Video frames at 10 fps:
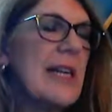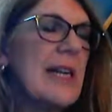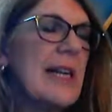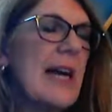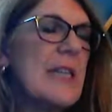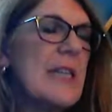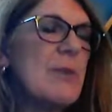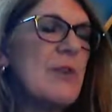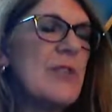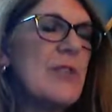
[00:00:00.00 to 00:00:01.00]
a
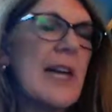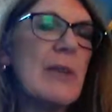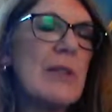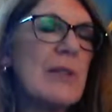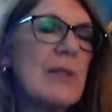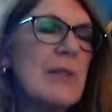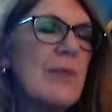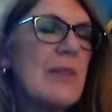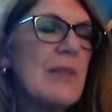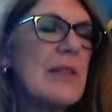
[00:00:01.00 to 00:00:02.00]
clasp of diamonds,